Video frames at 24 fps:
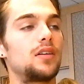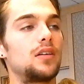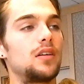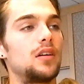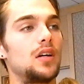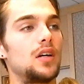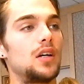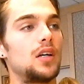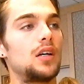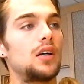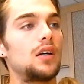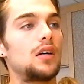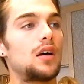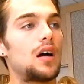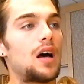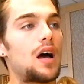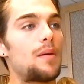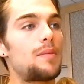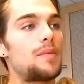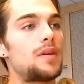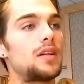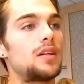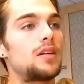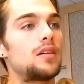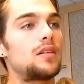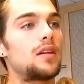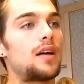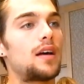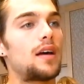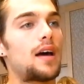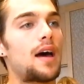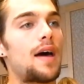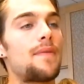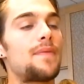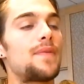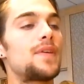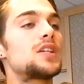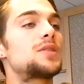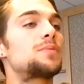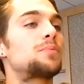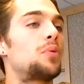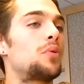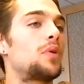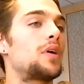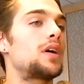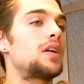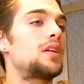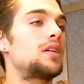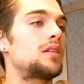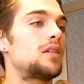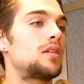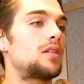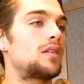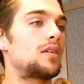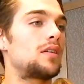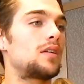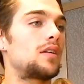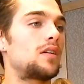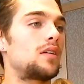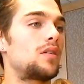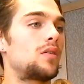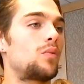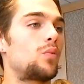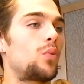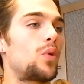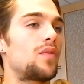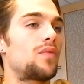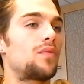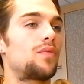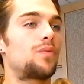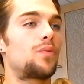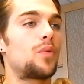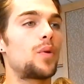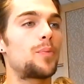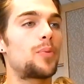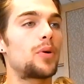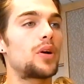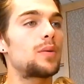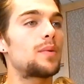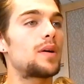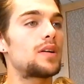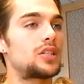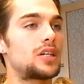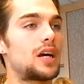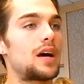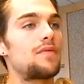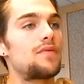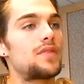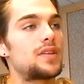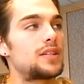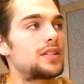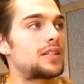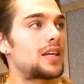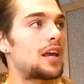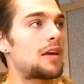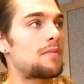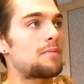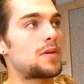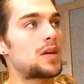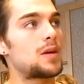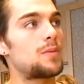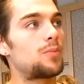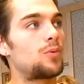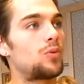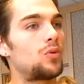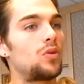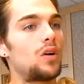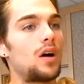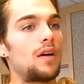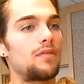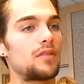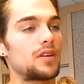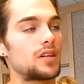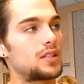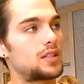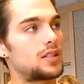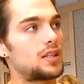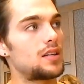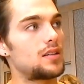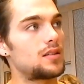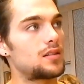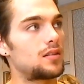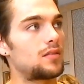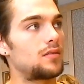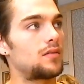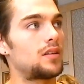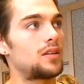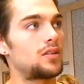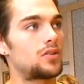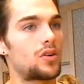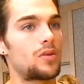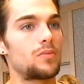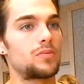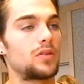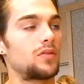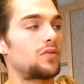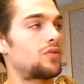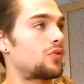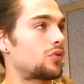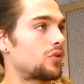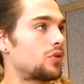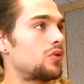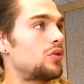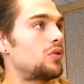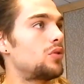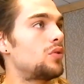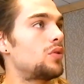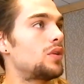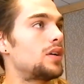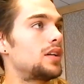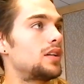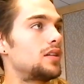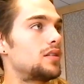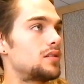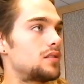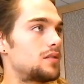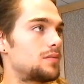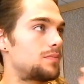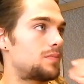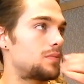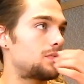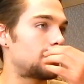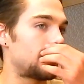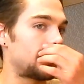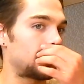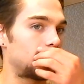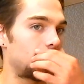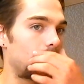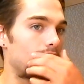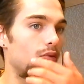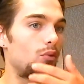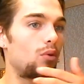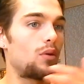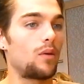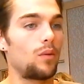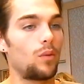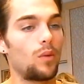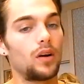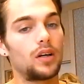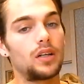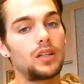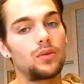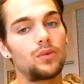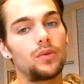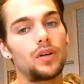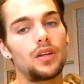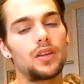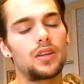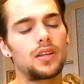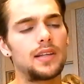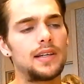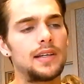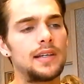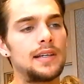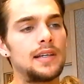I mean, at this point, we pretty much had the same people every season in terms of crew and like everyone we're working with.